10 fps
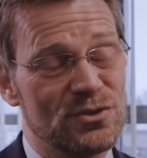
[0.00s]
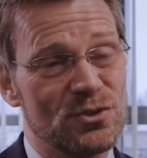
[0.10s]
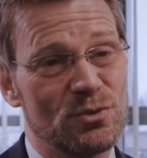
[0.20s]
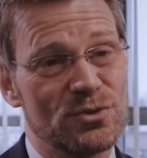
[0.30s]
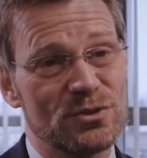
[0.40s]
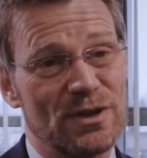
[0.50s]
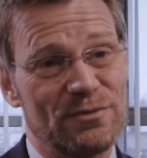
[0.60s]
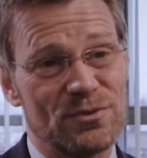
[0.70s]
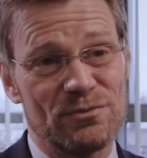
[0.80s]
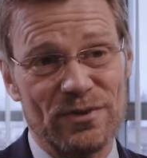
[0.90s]
You also have
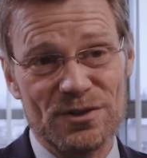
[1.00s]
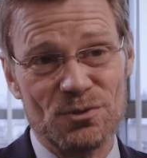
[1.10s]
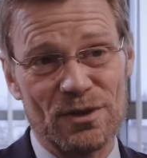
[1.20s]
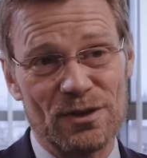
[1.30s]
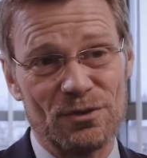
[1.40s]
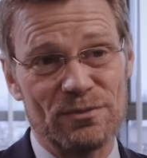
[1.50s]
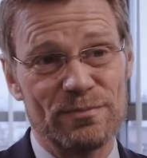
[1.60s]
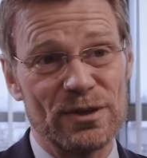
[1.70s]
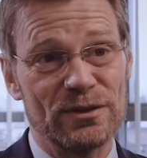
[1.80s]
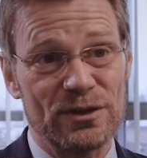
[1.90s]
to invest quite a lot in
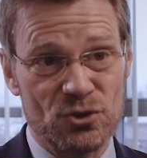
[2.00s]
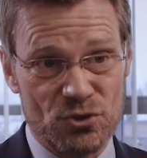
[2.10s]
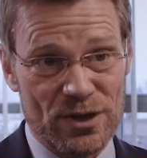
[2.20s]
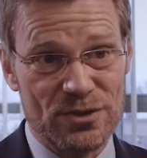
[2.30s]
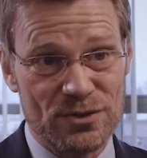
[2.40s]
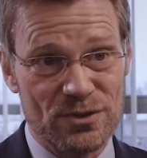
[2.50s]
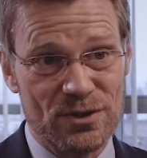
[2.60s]
building trust.